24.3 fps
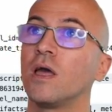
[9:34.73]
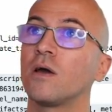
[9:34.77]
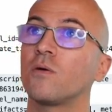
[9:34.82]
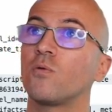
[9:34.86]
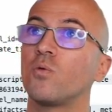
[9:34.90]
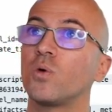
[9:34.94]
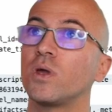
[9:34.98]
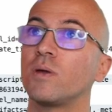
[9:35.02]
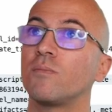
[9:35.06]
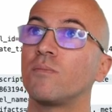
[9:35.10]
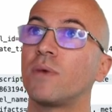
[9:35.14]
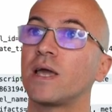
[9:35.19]

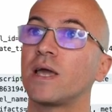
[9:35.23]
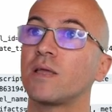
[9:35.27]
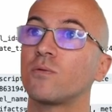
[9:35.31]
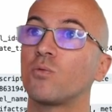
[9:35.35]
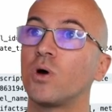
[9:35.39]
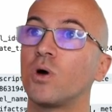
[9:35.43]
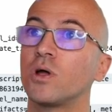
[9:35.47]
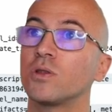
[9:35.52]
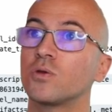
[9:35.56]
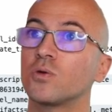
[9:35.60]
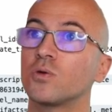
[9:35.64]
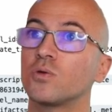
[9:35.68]
we might
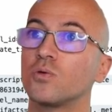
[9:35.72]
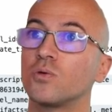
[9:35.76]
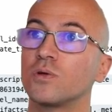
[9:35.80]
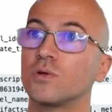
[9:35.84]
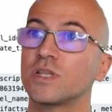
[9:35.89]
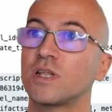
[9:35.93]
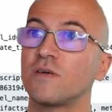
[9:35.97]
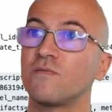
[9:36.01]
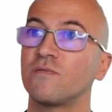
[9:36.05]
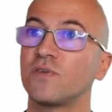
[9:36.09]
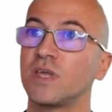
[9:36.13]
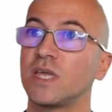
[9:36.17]
want to do
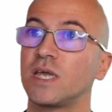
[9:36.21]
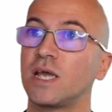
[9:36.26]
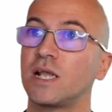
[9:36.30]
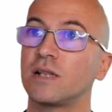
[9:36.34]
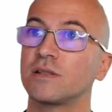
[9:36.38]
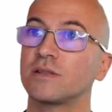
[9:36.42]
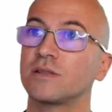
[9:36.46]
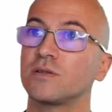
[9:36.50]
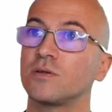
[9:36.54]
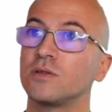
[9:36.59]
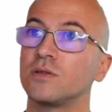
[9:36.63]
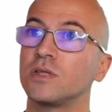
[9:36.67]
something else.
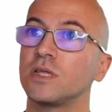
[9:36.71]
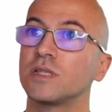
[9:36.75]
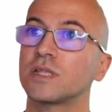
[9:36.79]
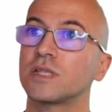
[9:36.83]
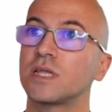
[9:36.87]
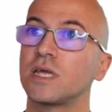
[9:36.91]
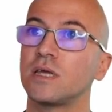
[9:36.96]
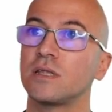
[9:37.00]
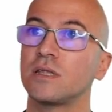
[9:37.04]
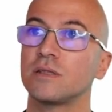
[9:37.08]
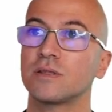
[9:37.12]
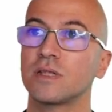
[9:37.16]
So in this
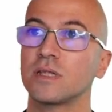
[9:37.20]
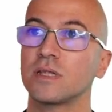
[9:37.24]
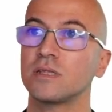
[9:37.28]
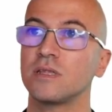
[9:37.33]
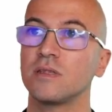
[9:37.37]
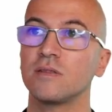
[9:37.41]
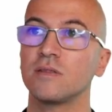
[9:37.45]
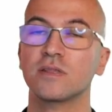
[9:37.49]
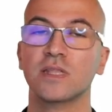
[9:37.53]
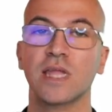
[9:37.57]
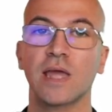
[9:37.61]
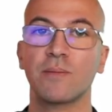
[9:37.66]
case, uh,
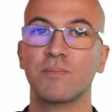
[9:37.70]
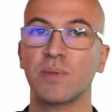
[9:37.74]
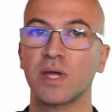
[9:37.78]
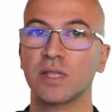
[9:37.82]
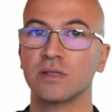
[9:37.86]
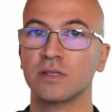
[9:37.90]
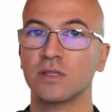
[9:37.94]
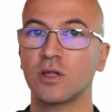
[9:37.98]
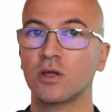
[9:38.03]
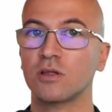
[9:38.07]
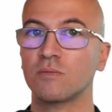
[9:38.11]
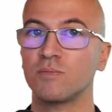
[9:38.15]
this step has
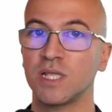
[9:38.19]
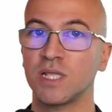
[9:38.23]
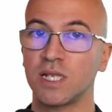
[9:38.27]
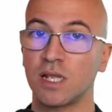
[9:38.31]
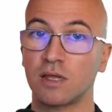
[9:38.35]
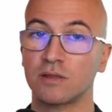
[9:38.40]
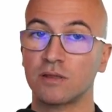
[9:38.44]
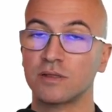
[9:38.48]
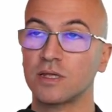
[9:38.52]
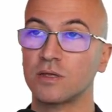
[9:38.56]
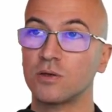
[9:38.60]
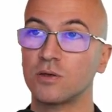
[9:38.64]
not been
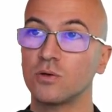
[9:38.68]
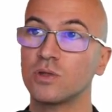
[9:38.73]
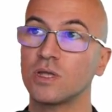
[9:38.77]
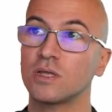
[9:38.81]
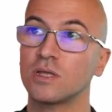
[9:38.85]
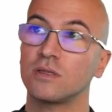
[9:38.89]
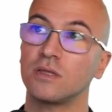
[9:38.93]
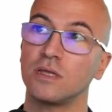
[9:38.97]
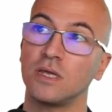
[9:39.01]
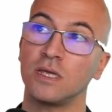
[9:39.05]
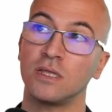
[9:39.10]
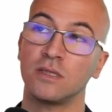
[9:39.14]

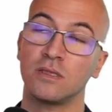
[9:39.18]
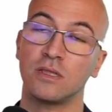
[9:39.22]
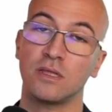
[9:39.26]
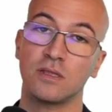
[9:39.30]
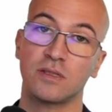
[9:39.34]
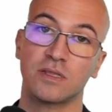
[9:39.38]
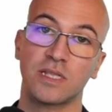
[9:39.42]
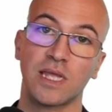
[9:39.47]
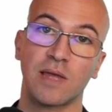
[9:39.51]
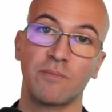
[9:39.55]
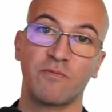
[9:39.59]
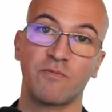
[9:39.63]
executed. In this
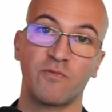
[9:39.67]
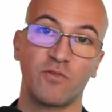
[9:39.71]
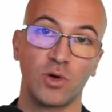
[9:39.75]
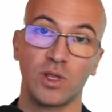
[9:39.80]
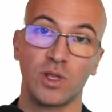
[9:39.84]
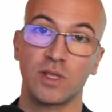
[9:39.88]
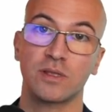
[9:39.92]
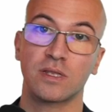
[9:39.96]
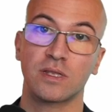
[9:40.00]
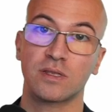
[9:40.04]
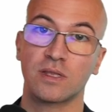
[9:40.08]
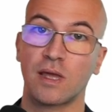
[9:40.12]
step, for
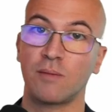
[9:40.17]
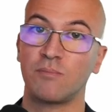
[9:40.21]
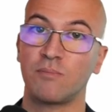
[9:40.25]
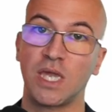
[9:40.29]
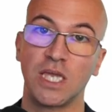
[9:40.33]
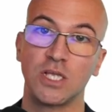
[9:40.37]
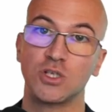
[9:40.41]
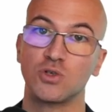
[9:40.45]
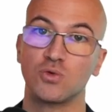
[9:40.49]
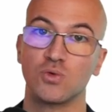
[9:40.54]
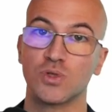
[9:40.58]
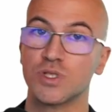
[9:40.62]
instance, I may
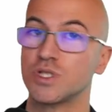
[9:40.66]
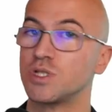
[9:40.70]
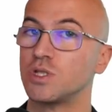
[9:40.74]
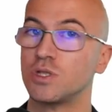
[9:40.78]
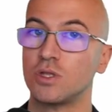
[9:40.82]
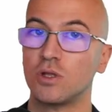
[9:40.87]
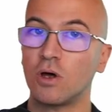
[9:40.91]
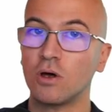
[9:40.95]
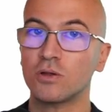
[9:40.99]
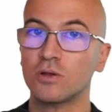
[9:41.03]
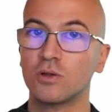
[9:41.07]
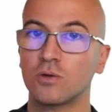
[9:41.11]
choose
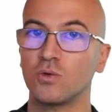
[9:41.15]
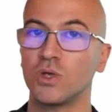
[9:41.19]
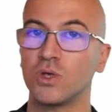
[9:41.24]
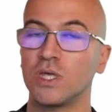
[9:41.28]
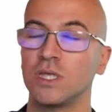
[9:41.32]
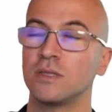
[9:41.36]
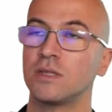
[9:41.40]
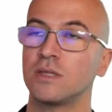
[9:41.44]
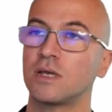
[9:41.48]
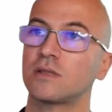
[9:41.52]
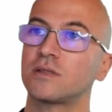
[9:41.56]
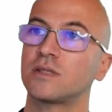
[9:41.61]
not to
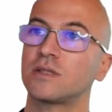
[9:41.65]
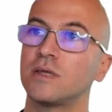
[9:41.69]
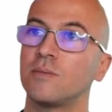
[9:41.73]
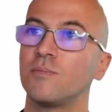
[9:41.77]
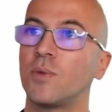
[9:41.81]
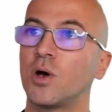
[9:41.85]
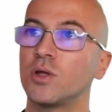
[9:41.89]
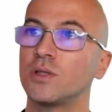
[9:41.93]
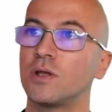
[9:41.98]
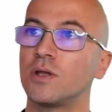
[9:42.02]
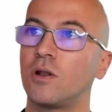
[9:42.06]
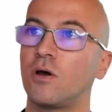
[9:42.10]
index the
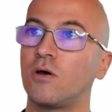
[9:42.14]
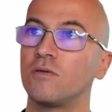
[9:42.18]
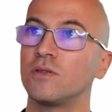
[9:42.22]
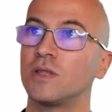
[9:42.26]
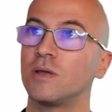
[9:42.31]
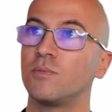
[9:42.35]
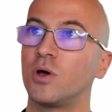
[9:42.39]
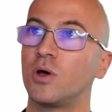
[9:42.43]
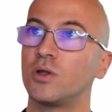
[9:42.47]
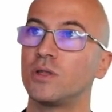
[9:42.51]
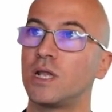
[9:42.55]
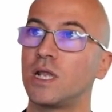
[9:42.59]
model on the
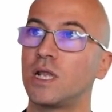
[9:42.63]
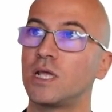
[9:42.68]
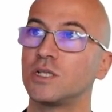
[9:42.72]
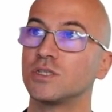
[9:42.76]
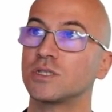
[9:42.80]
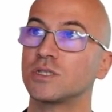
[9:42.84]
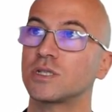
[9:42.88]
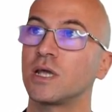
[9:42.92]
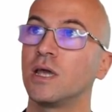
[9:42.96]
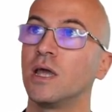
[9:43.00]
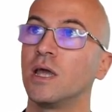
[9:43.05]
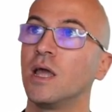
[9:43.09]
model
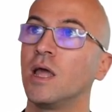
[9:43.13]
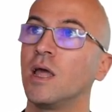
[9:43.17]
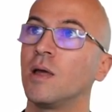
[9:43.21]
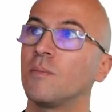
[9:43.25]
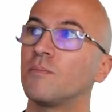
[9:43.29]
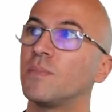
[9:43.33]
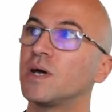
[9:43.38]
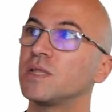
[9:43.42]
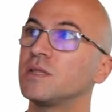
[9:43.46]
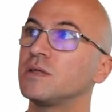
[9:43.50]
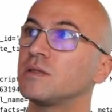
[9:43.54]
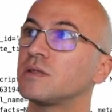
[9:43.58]
registry.
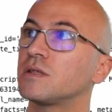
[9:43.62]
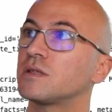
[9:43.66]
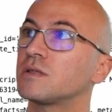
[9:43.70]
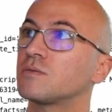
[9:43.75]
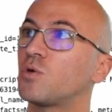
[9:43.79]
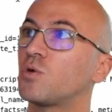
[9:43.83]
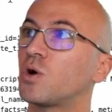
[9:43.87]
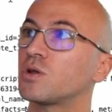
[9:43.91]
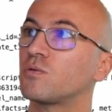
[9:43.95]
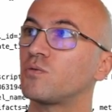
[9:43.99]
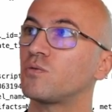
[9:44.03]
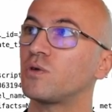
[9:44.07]
But this is
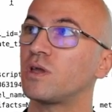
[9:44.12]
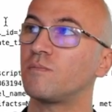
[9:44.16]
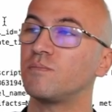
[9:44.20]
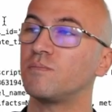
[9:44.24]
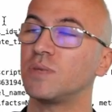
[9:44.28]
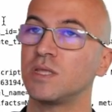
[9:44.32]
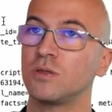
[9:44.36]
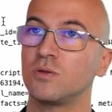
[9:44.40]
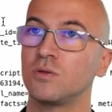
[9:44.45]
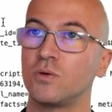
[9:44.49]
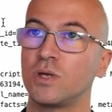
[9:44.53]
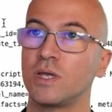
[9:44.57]
what we have
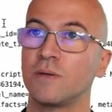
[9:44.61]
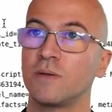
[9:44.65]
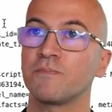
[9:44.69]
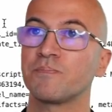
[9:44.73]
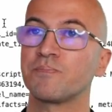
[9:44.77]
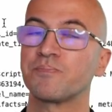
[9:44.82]
been doing